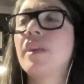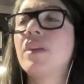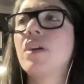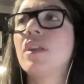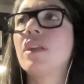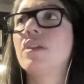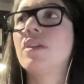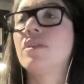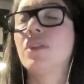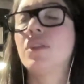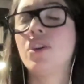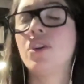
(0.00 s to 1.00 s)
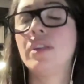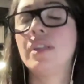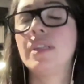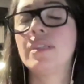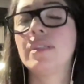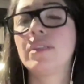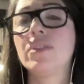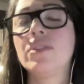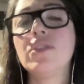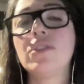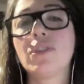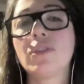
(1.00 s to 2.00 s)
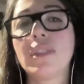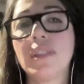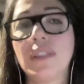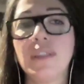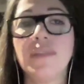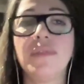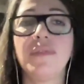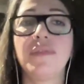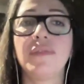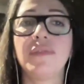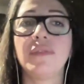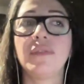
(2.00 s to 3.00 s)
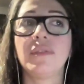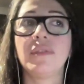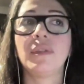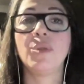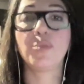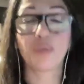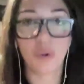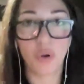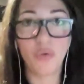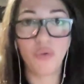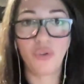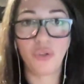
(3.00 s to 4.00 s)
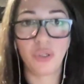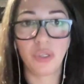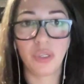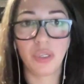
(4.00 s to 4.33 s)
thing I learned is a consultative approach.